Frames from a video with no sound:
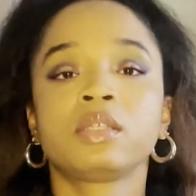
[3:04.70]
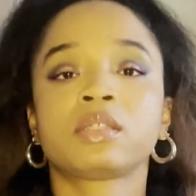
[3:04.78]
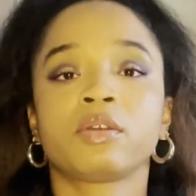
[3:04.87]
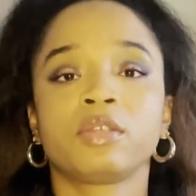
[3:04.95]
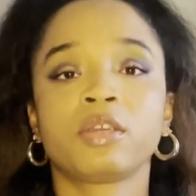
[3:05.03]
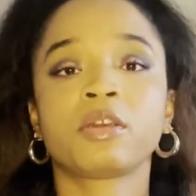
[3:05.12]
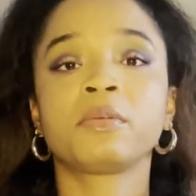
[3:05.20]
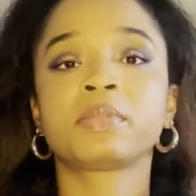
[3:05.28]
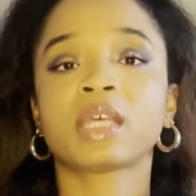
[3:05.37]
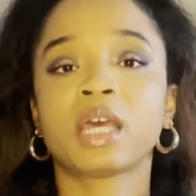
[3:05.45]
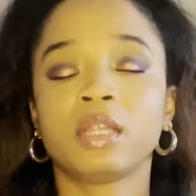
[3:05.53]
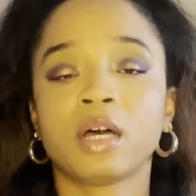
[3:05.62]
So
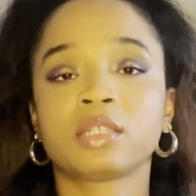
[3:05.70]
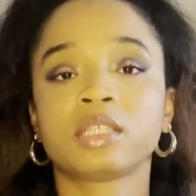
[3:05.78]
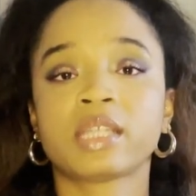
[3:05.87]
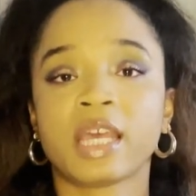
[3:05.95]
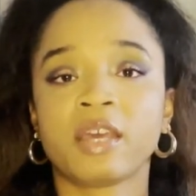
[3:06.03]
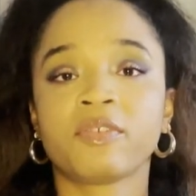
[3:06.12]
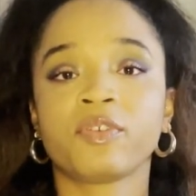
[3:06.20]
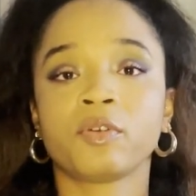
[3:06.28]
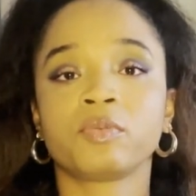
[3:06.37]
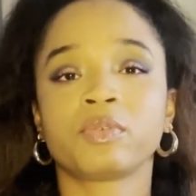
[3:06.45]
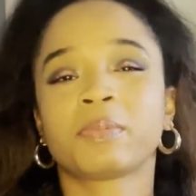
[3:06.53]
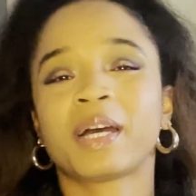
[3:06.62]
Europe's largest
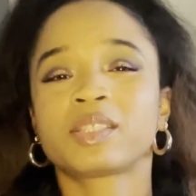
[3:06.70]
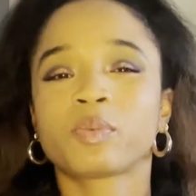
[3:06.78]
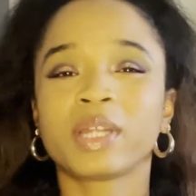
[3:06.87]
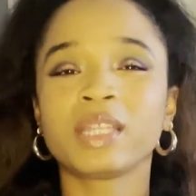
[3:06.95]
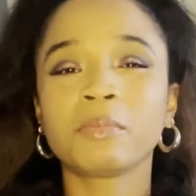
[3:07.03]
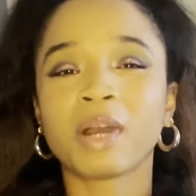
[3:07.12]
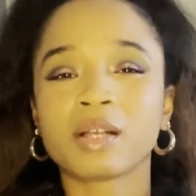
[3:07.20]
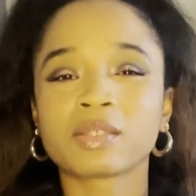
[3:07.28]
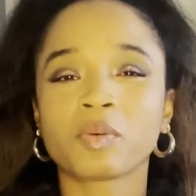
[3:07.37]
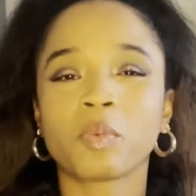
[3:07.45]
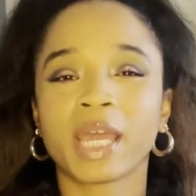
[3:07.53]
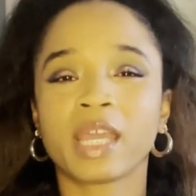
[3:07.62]
airfield was about 20 miles
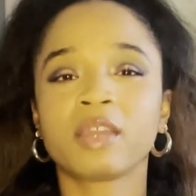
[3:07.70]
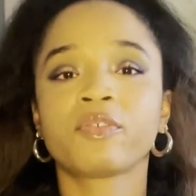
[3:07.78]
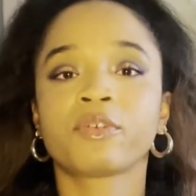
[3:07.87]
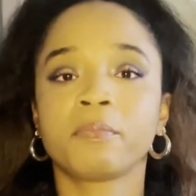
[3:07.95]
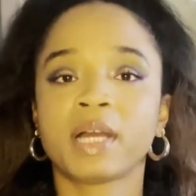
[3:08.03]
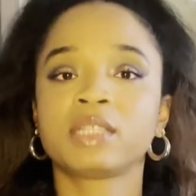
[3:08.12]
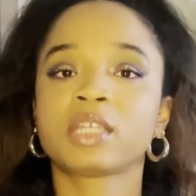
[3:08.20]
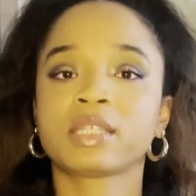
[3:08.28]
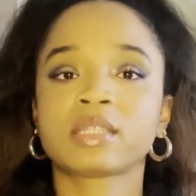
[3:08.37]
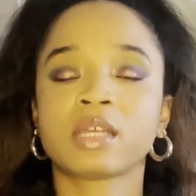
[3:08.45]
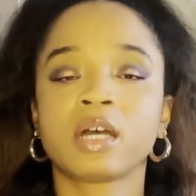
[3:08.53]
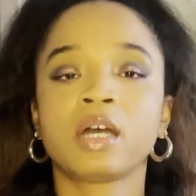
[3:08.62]
away from
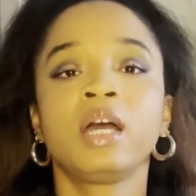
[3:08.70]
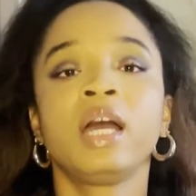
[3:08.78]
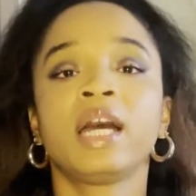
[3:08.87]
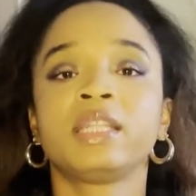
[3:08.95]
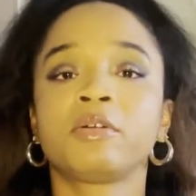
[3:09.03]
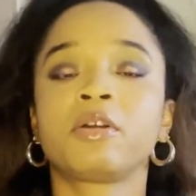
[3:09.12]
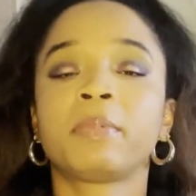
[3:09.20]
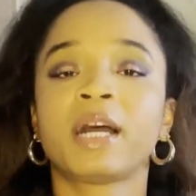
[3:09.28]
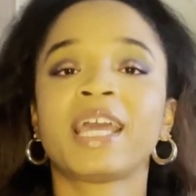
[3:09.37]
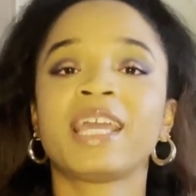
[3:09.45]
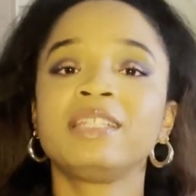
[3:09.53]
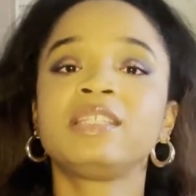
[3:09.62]
Manchester, and there were
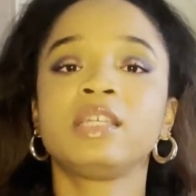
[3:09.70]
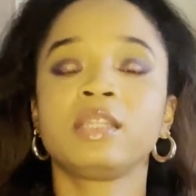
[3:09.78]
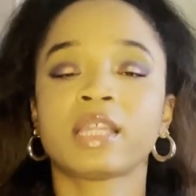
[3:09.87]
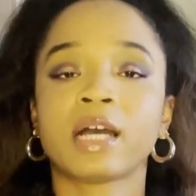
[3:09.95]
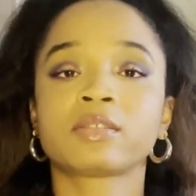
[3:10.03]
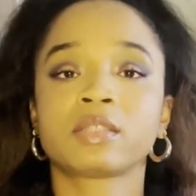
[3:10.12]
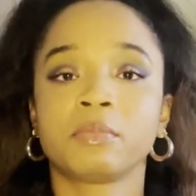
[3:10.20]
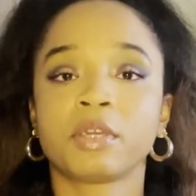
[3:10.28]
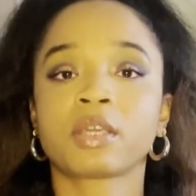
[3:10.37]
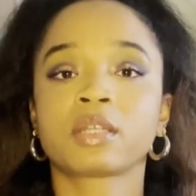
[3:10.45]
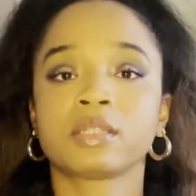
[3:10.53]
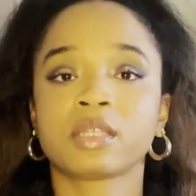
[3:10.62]
about 18,000
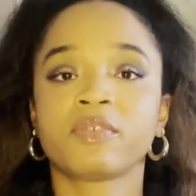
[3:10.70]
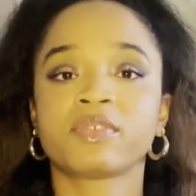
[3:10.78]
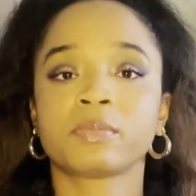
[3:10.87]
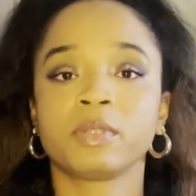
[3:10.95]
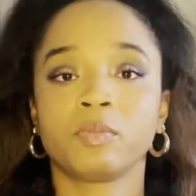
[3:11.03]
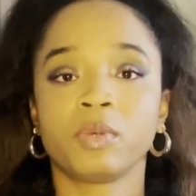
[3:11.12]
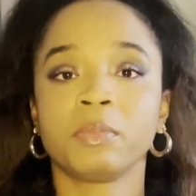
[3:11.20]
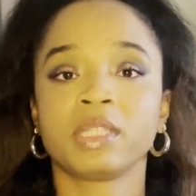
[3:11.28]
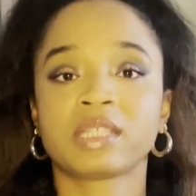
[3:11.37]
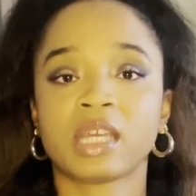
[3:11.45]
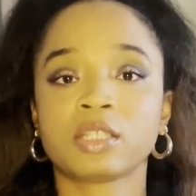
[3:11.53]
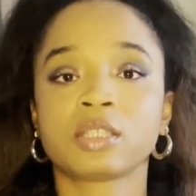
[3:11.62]
American servicemen and women
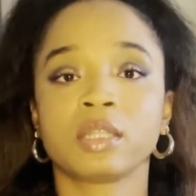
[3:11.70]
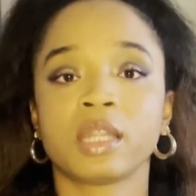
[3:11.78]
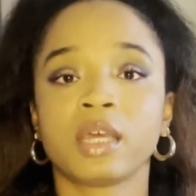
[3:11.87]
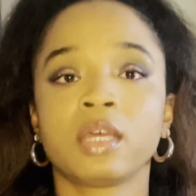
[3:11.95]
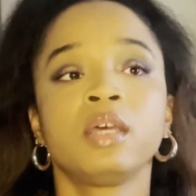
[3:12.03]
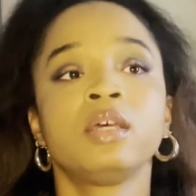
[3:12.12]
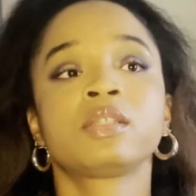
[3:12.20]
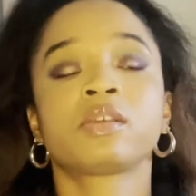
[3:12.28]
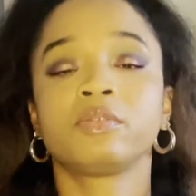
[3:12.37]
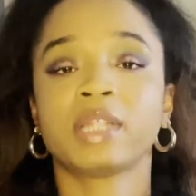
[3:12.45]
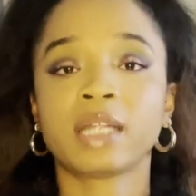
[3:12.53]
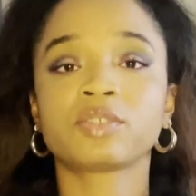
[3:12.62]
stationed there. So
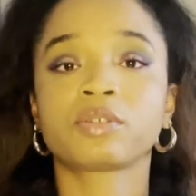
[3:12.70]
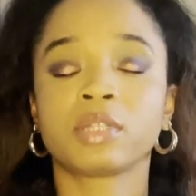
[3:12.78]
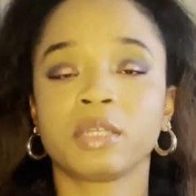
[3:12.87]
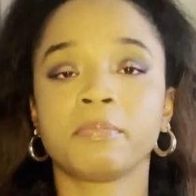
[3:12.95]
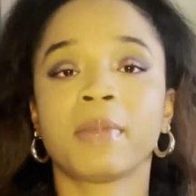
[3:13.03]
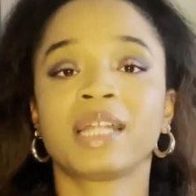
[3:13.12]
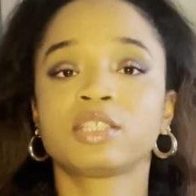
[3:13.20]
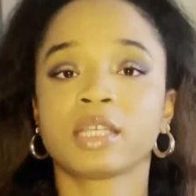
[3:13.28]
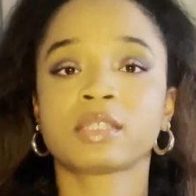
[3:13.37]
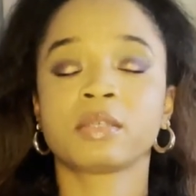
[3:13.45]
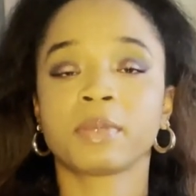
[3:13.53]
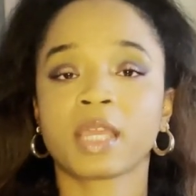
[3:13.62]
naturally,
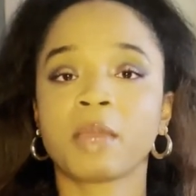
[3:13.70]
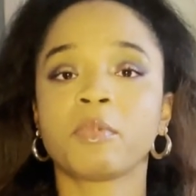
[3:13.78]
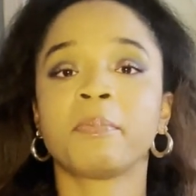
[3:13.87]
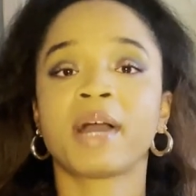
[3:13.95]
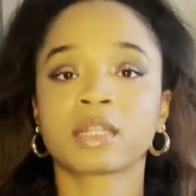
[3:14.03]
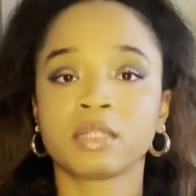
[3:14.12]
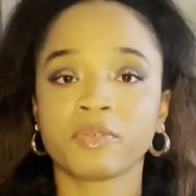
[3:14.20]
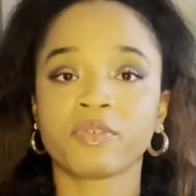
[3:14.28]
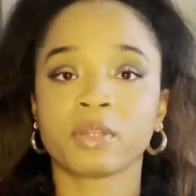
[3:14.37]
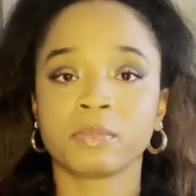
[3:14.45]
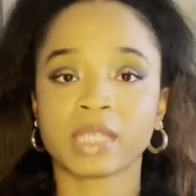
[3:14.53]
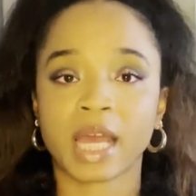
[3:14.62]
Manchester became a magnet for
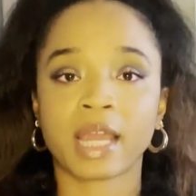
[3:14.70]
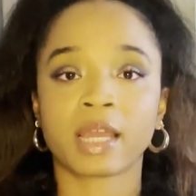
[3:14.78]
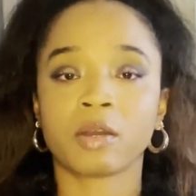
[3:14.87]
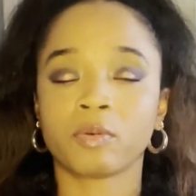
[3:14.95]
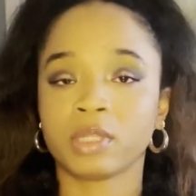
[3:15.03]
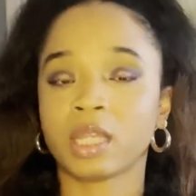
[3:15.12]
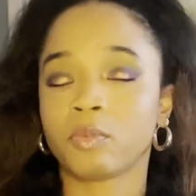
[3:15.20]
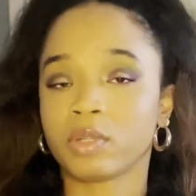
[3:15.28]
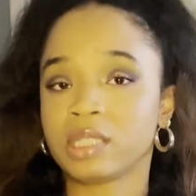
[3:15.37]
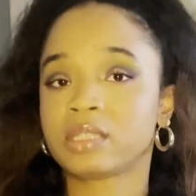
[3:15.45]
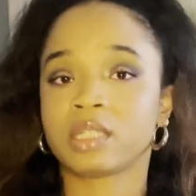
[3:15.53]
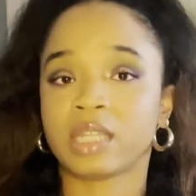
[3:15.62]
them to hang out when they
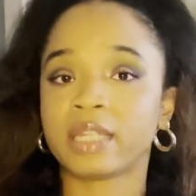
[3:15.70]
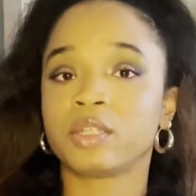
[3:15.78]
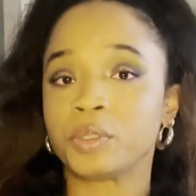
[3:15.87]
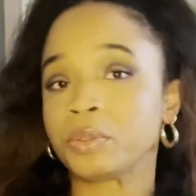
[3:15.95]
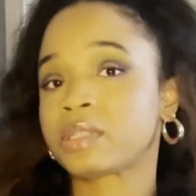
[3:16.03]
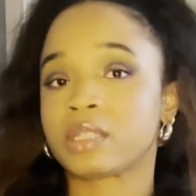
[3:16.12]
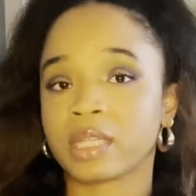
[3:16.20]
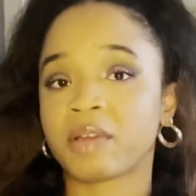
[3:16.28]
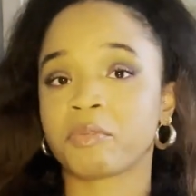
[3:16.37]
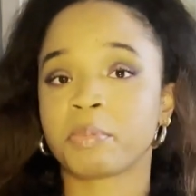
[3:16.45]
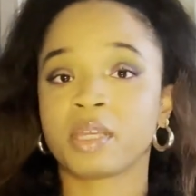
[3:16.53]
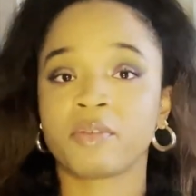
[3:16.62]
wanted to let loose and have
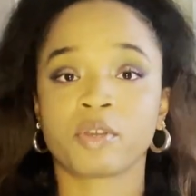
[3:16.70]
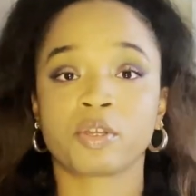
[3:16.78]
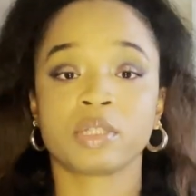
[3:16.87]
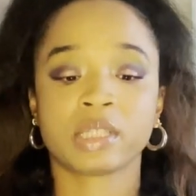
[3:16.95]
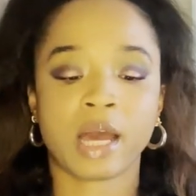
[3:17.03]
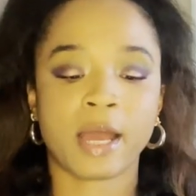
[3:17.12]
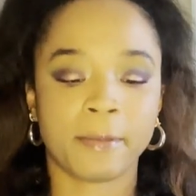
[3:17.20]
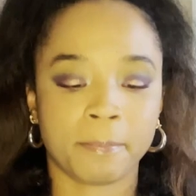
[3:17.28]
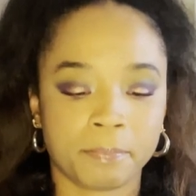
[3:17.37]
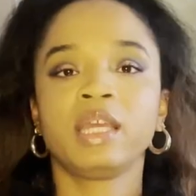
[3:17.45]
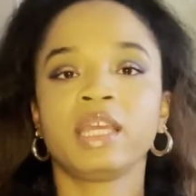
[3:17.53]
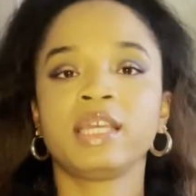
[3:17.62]
a bit of a good
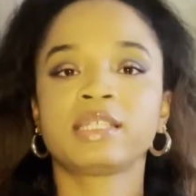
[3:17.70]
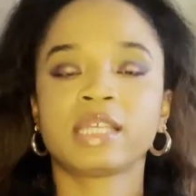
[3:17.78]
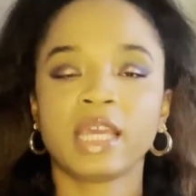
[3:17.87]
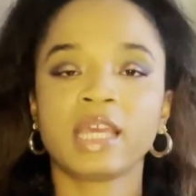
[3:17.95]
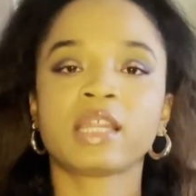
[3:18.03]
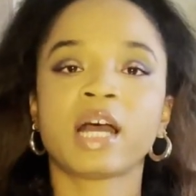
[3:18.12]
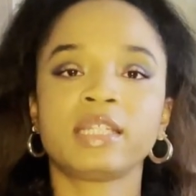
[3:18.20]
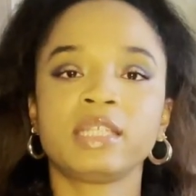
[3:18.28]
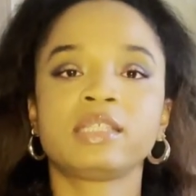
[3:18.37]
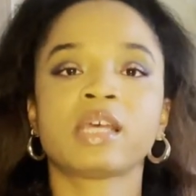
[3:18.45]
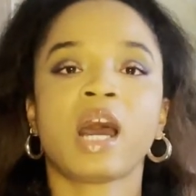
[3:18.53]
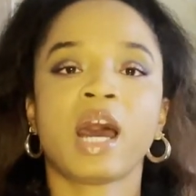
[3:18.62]
time. It is here that I
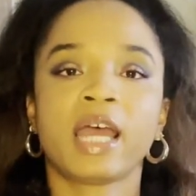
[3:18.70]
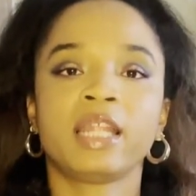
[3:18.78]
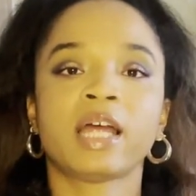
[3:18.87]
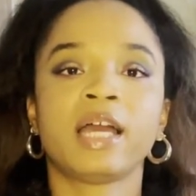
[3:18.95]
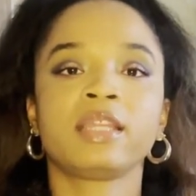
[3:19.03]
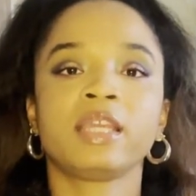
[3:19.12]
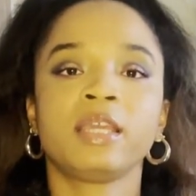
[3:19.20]
need to highlight the